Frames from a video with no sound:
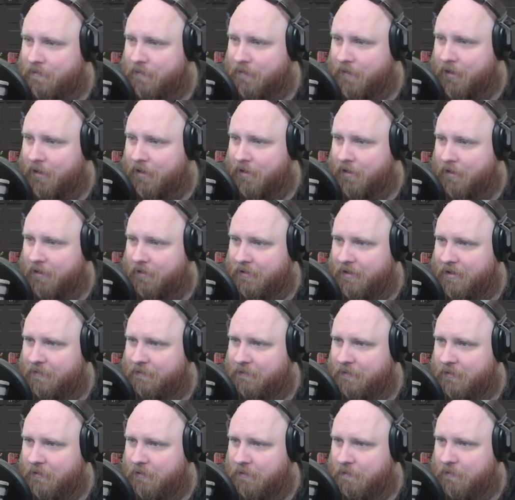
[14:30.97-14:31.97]
Are they
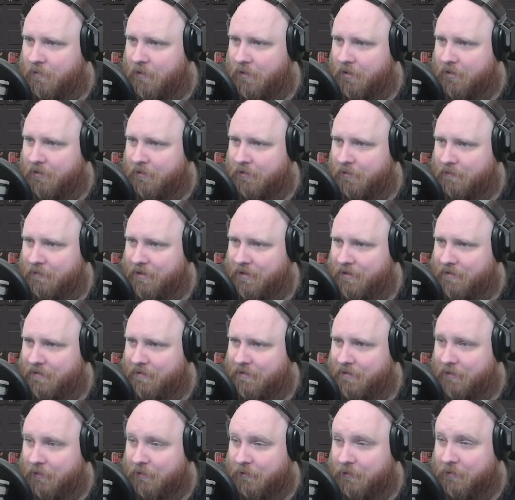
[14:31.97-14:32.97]
even going to park on me?
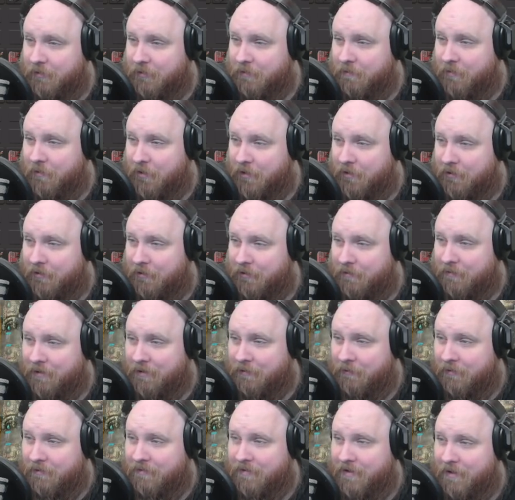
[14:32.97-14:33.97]
They're also going to park on me.
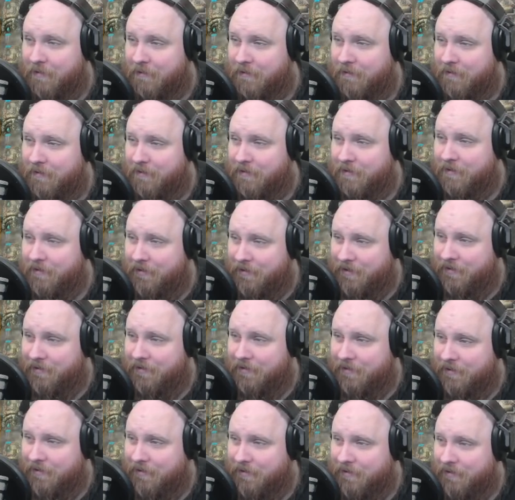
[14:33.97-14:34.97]
What the hell?
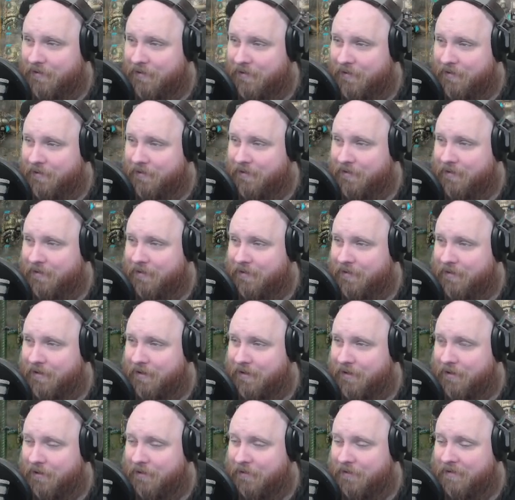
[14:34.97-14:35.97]

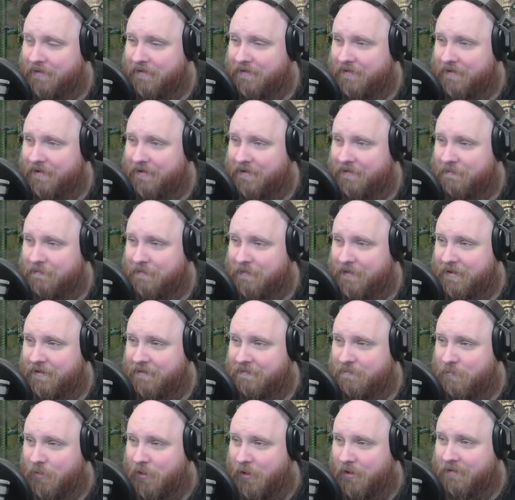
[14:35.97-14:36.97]
Oh, these
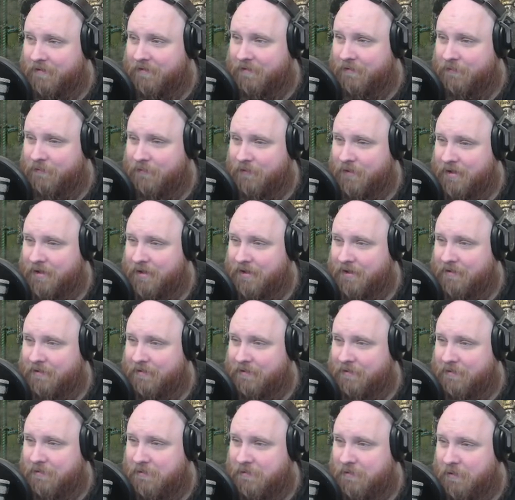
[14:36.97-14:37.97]
bots really
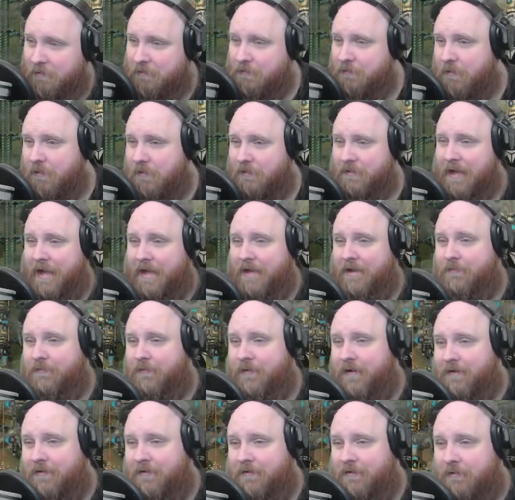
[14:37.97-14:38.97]
do not want
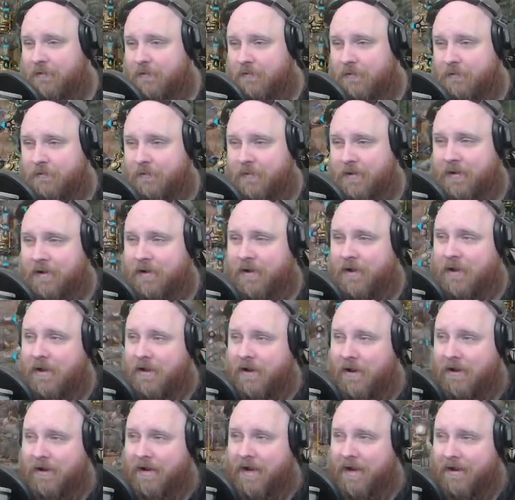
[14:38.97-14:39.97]
anything to do with me.
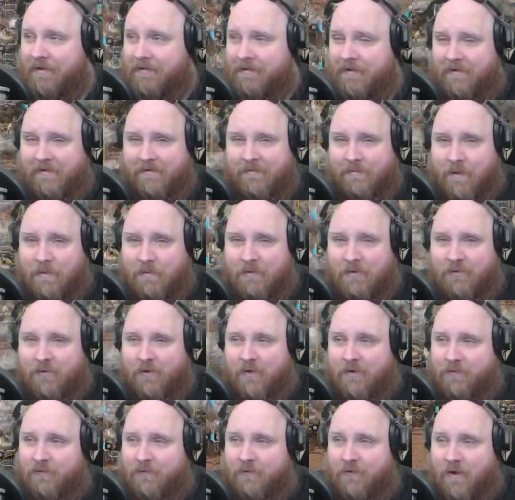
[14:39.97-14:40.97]
Okay, let's maybe
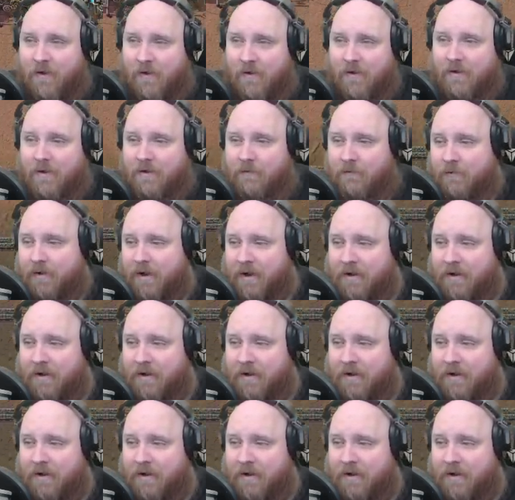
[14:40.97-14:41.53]
try to fly away